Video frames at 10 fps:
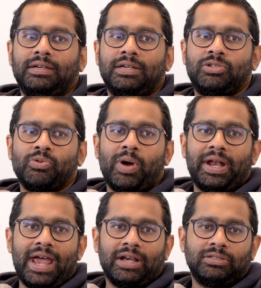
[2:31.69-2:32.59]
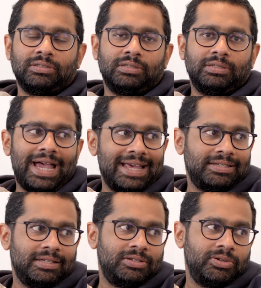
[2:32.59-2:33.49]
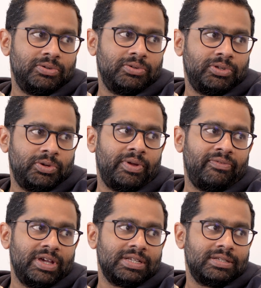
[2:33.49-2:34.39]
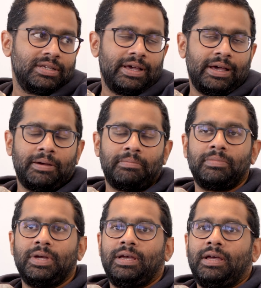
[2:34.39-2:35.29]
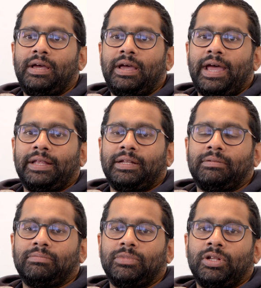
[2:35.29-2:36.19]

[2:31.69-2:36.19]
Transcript: into what actual assets you invest. And then,